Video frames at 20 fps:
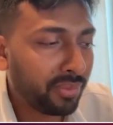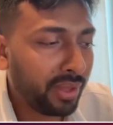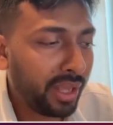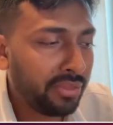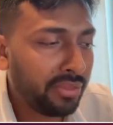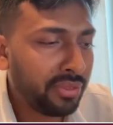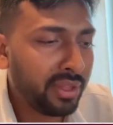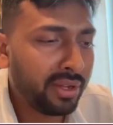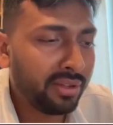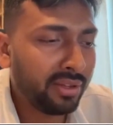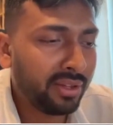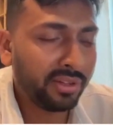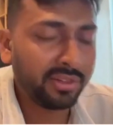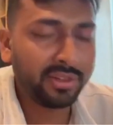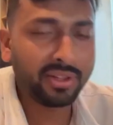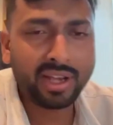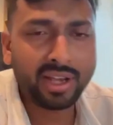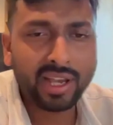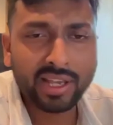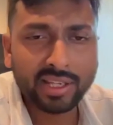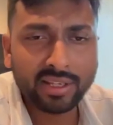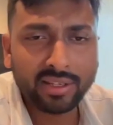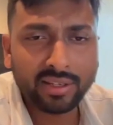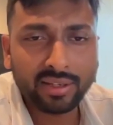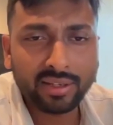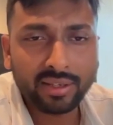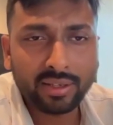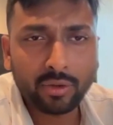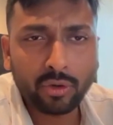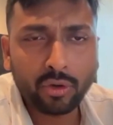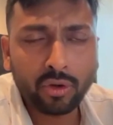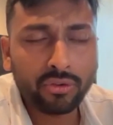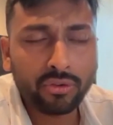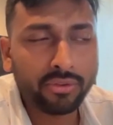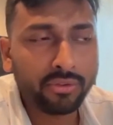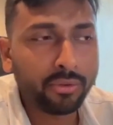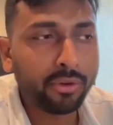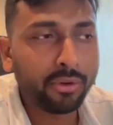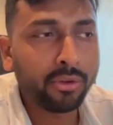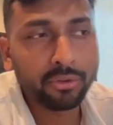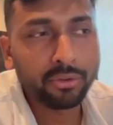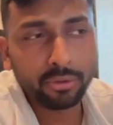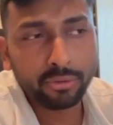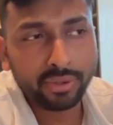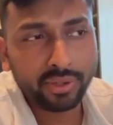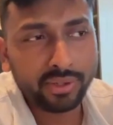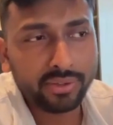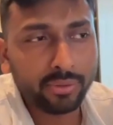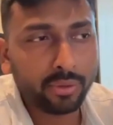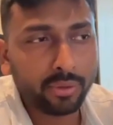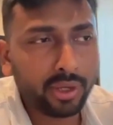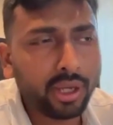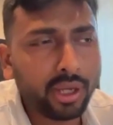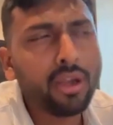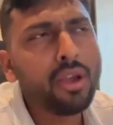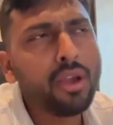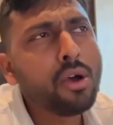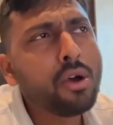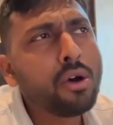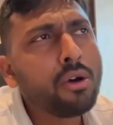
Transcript: And then the other guy also says, okay,